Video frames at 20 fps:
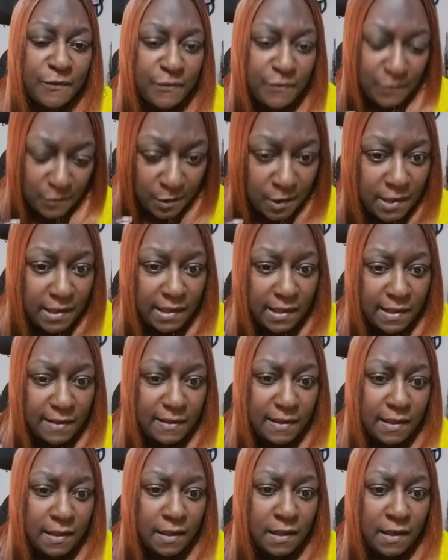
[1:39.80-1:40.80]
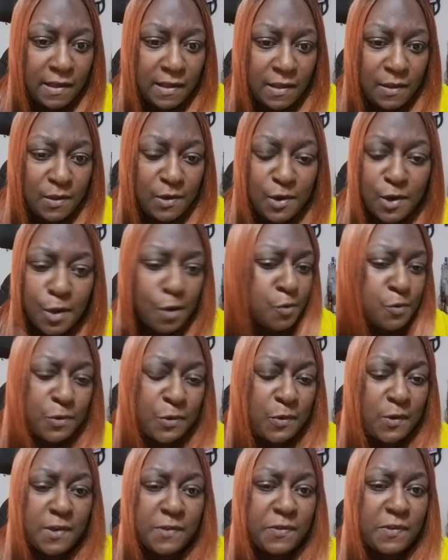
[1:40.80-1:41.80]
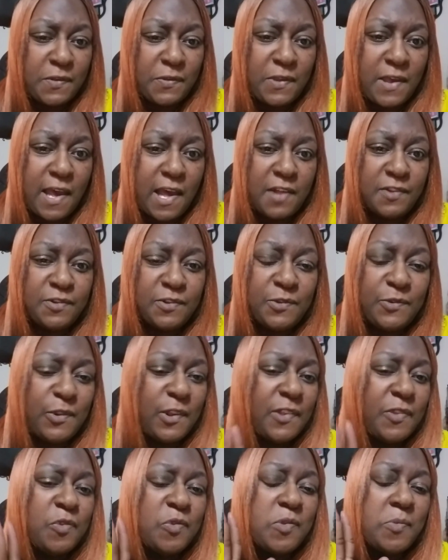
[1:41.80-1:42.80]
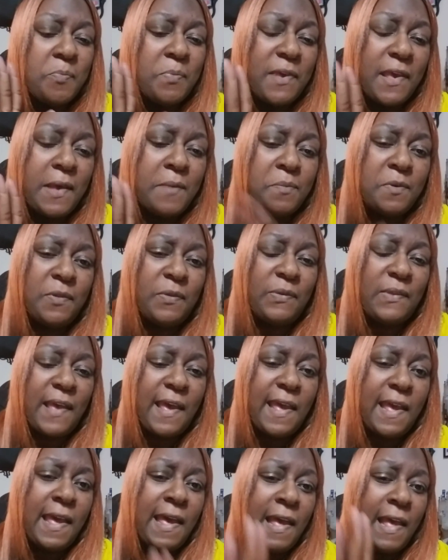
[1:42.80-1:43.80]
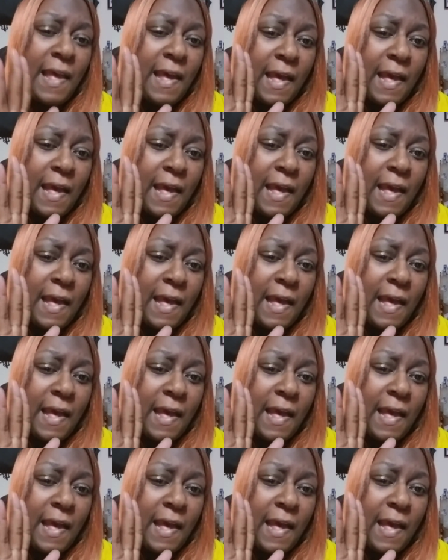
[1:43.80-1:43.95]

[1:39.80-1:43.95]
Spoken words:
free, no strings attached, just to be able to say,